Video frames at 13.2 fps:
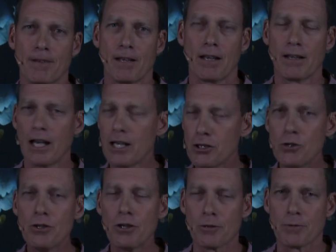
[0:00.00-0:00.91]
And they
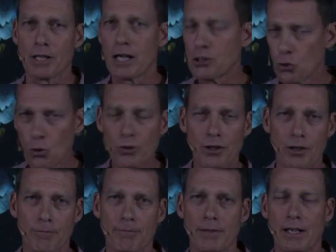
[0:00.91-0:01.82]
knew them and they taught
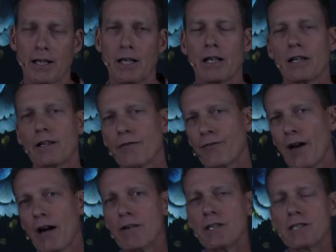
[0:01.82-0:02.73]
them. The
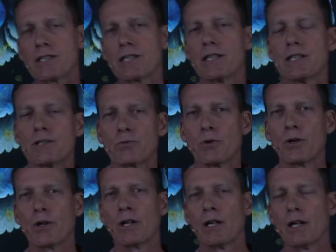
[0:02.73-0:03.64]
Pharisees
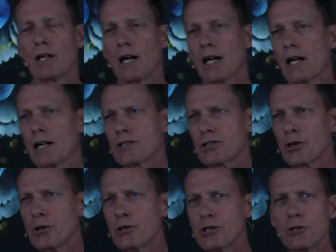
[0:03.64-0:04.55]
were a
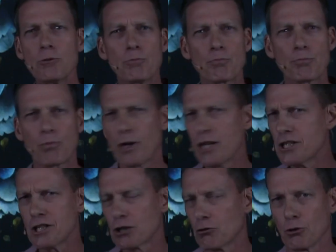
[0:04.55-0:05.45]
social
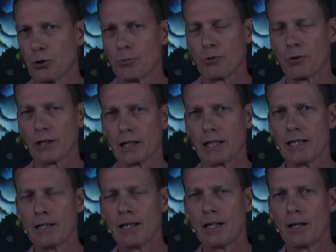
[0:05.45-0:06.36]
pressure group,
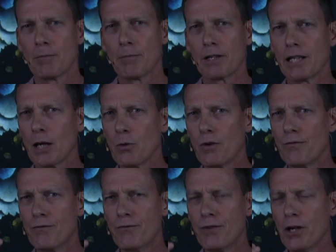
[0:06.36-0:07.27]
really, but they were
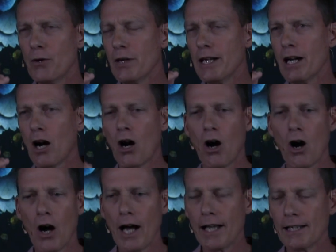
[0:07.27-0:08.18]
very
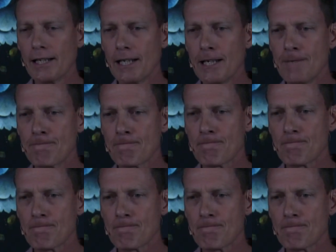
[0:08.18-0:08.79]
highly